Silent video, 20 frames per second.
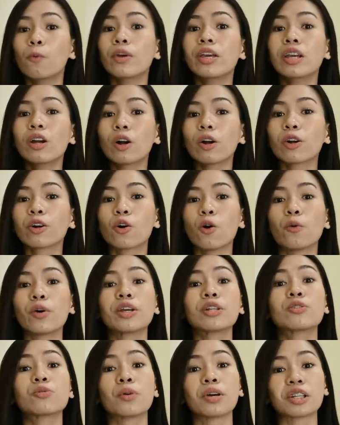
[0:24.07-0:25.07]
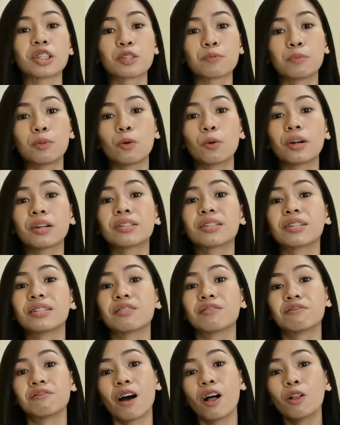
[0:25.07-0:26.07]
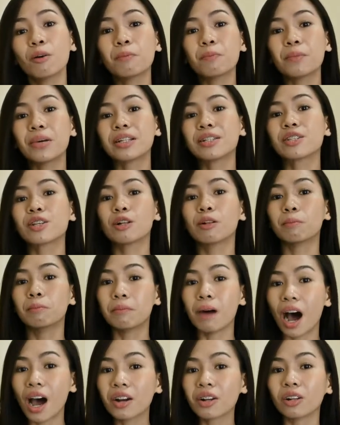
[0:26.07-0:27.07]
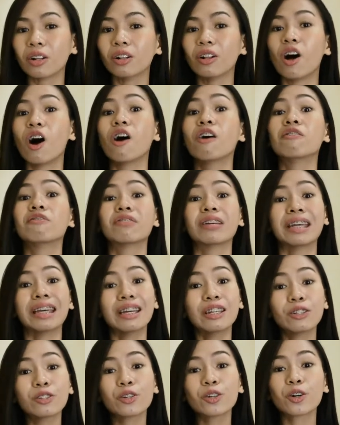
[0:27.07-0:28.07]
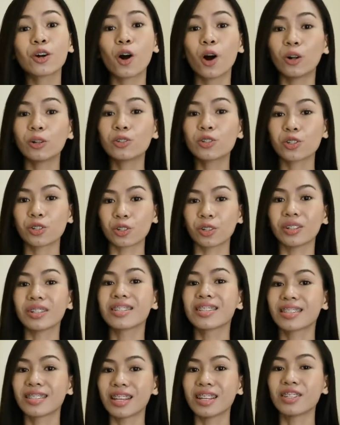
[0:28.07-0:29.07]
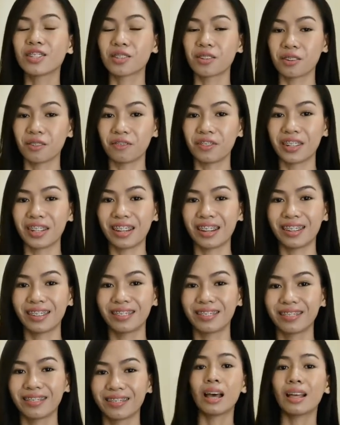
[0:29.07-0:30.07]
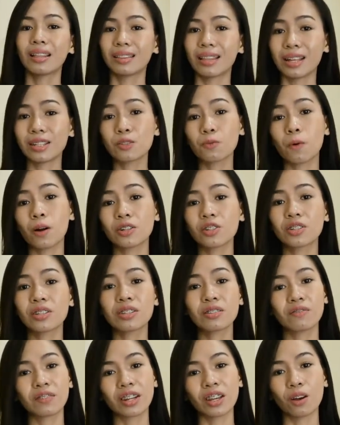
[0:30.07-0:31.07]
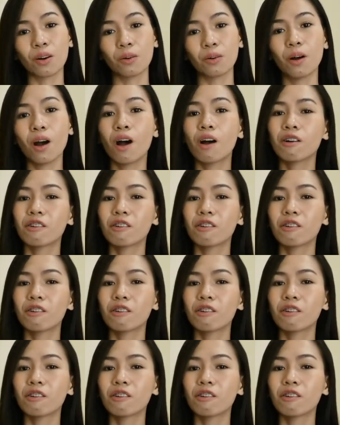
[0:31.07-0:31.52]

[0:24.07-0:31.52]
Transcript: we are going to explore the developmental model of intercultural sensitivity. Let's watch this video